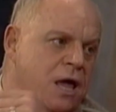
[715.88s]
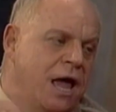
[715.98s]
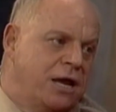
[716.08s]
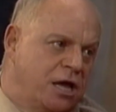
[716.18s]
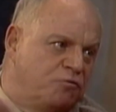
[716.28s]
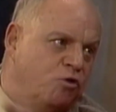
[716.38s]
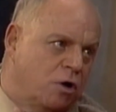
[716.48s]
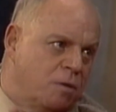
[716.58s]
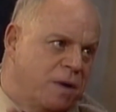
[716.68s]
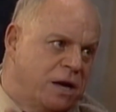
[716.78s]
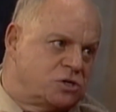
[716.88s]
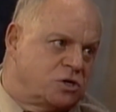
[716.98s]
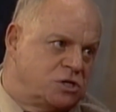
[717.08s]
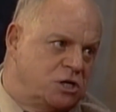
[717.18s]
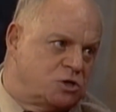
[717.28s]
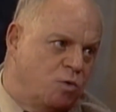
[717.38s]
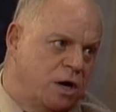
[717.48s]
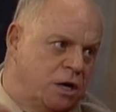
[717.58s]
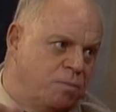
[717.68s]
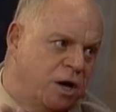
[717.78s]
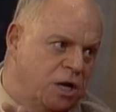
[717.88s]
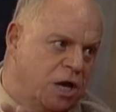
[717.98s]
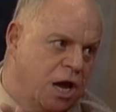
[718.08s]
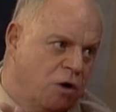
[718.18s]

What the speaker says: And he had four cabanas because he doesn't want anybody in the area.